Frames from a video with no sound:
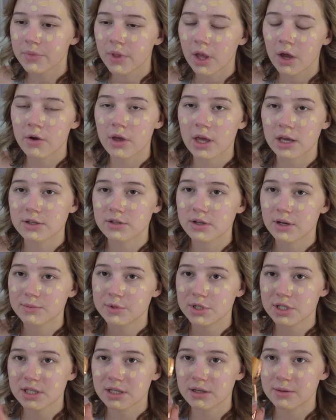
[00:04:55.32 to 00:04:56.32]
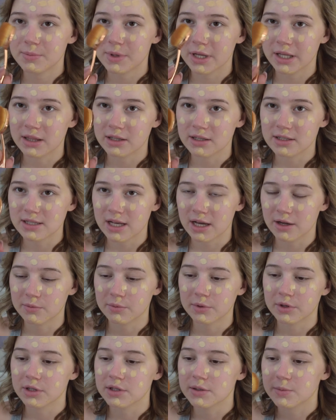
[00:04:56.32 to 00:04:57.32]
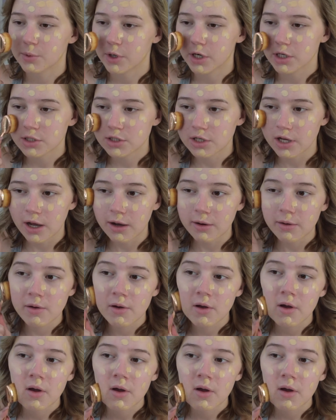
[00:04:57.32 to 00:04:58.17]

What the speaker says: Okay, so I'm just gonna blend this out with this brush now.